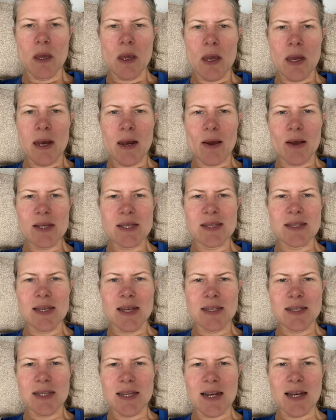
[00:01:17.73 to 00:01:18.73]
Now,
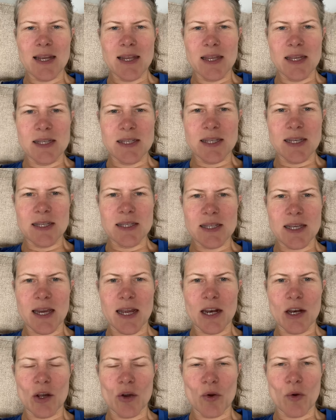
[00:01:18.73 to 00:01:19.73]
aesthetically, these things
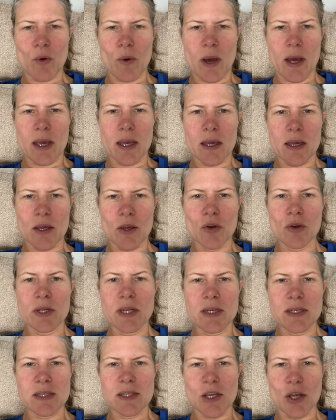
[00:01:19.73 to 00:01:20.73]
can look quite good
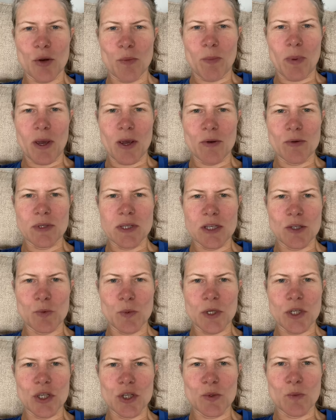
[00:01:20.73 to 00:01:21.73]
in certain poses,
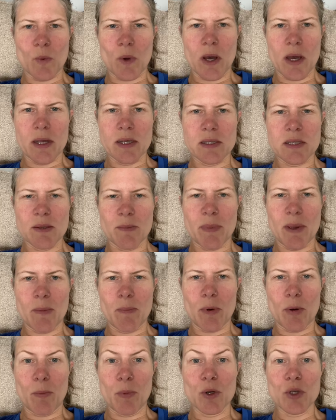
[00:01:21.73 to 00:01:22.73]
which is why some
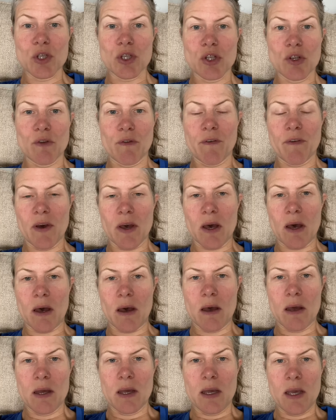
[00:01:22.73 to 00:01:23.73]
people are pushed too
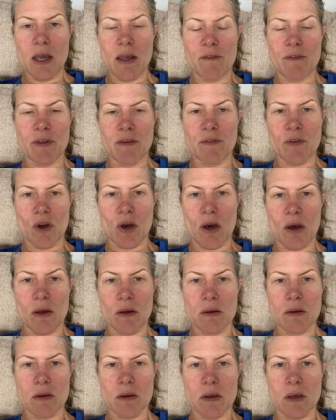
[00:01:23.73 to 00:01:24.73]
far if they've got
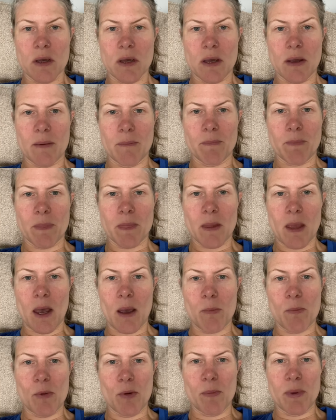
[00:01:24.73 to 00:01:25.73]

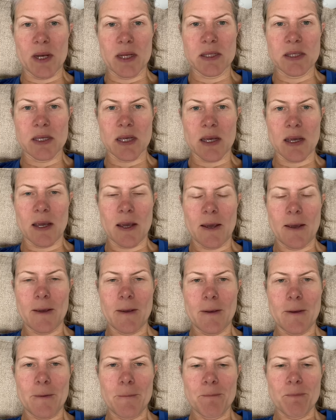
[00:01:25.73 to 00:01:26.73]
hypermobility.
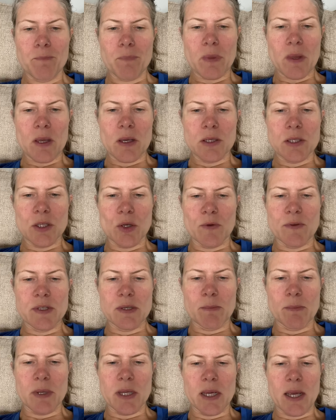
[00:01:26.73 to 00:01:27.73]
So if
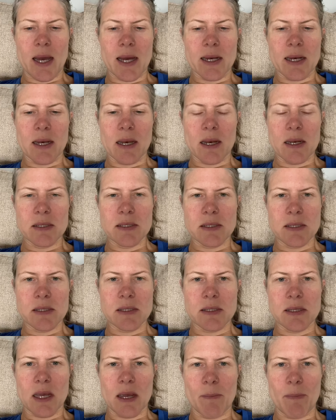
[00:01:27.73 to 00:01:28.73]
somebody had,
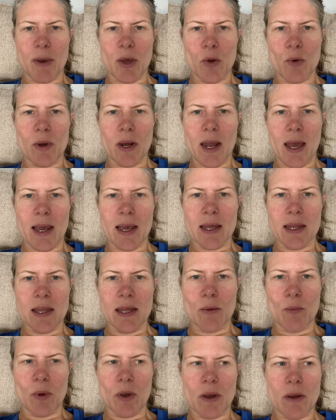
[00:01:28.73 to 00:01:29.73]
say, a bowed leg and
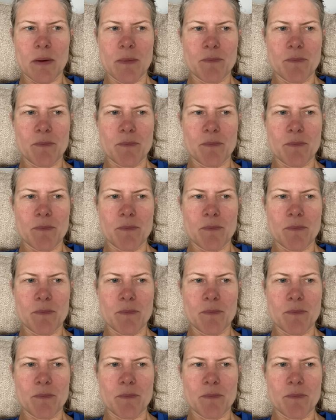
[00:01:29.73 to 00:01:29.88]
they were